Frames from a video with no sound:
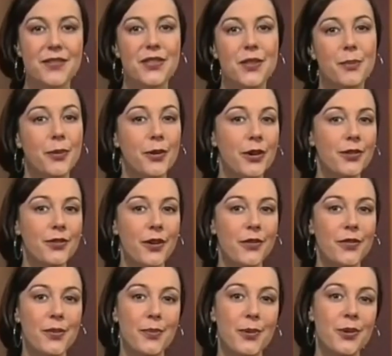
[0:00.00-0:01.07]
The proof
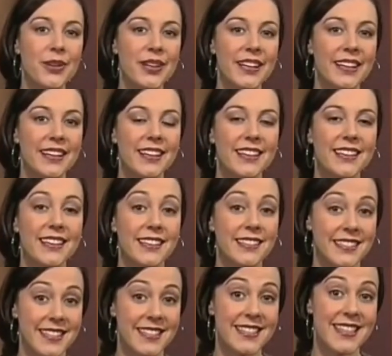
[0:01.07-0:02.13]
of the pudding
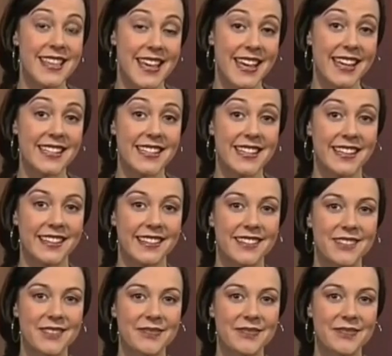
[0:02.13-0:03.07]
is in the eating.